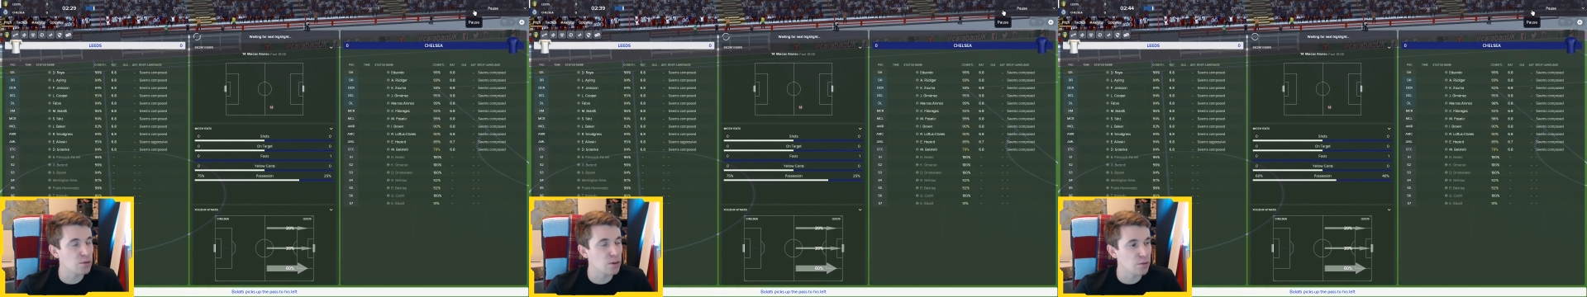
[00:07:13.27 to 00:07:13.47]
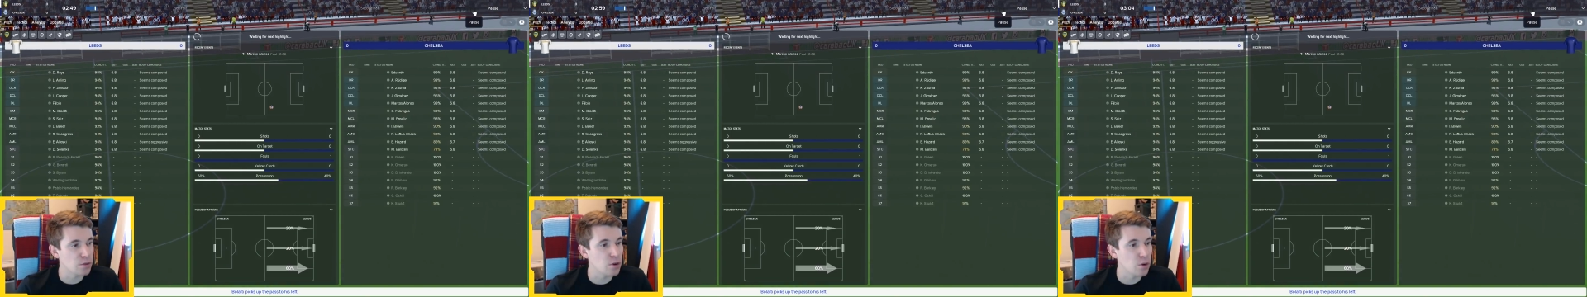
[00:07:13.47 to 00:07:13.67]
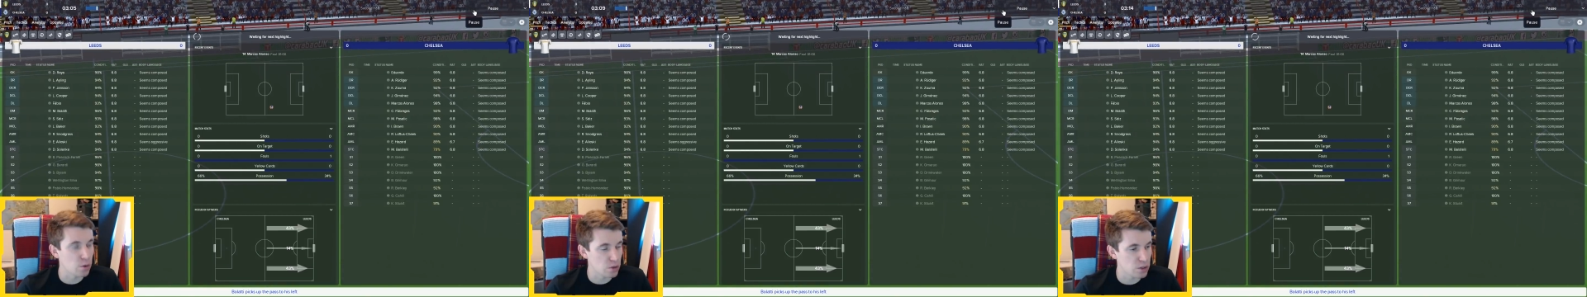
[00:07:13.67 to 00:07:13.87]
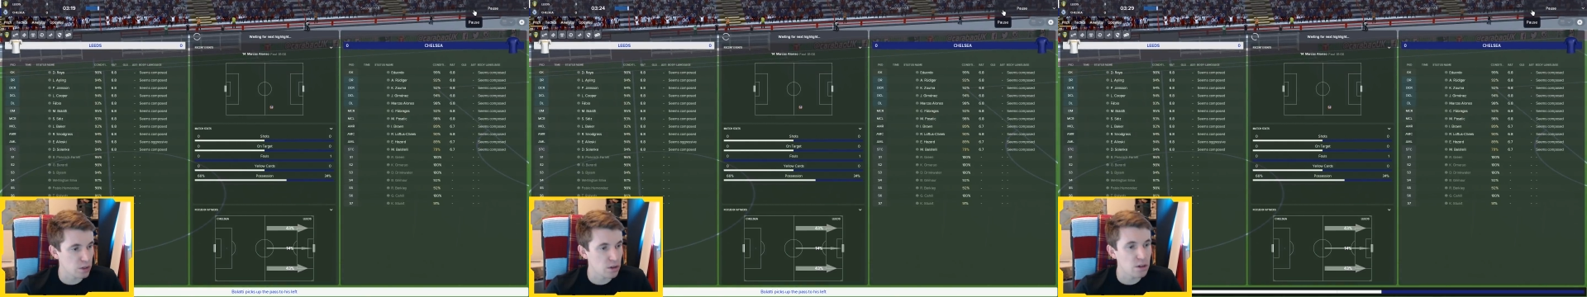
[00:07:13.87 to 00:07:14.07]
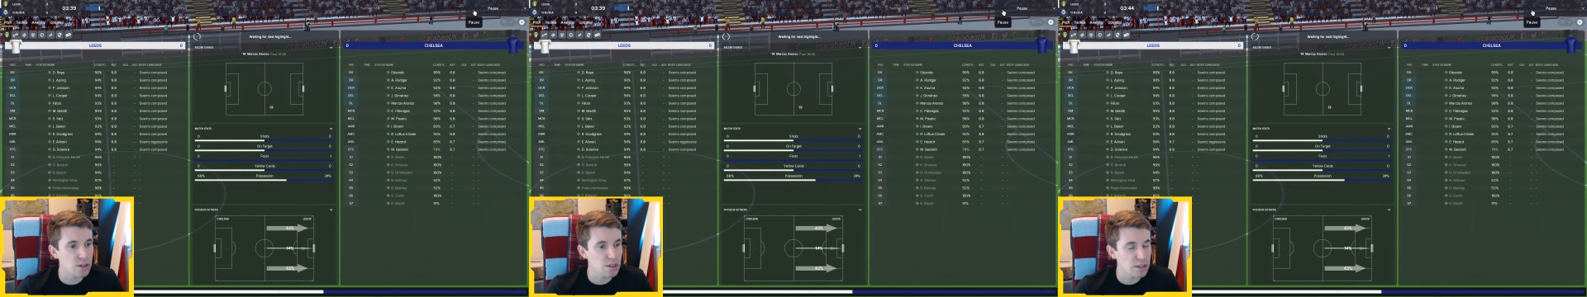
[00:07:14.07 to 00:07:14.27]
of course,
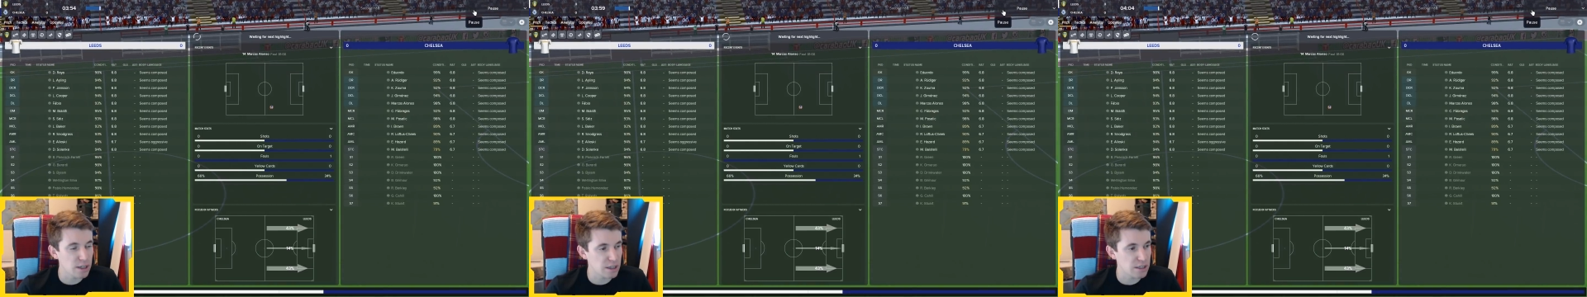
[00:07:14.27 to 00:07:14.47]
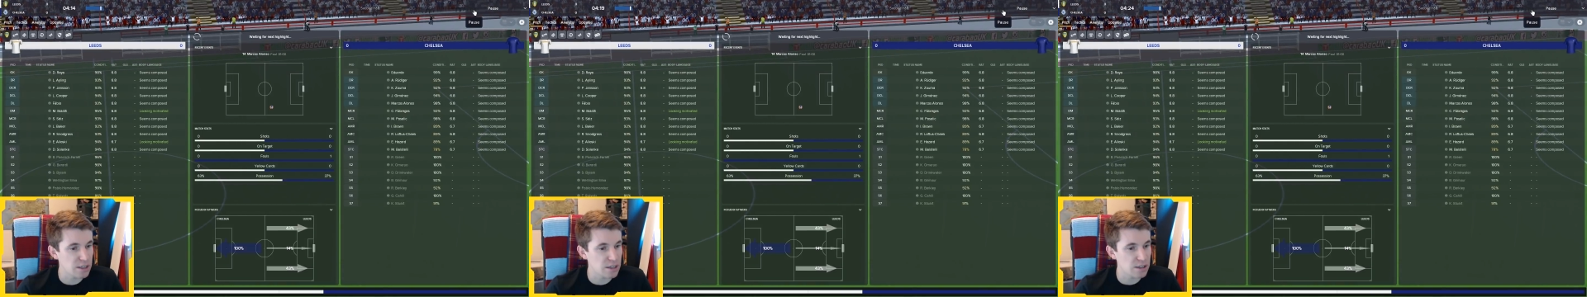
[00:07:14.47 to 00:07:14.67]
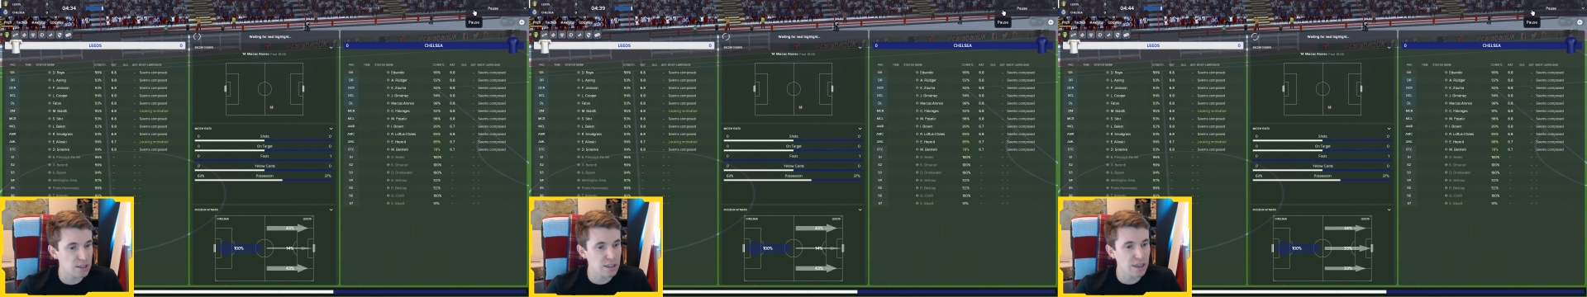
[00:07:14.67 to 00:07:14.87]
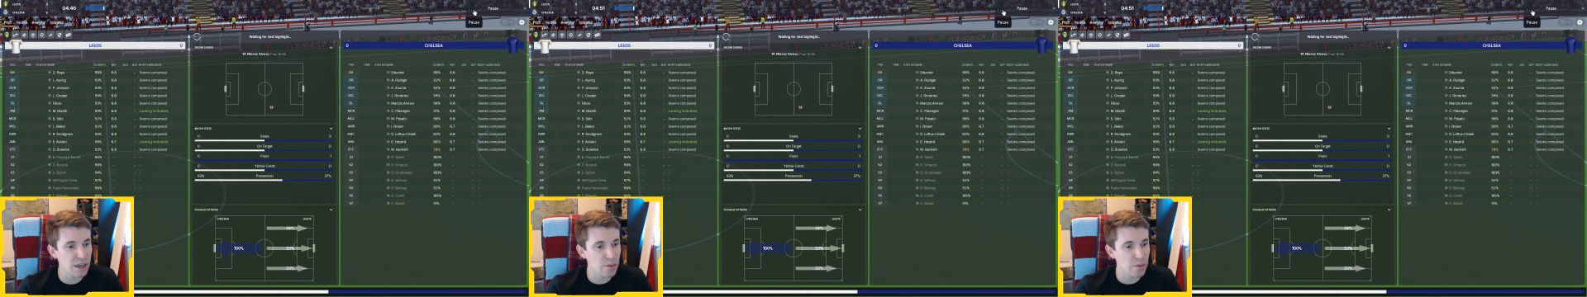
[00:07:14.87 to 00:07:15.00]
last season to get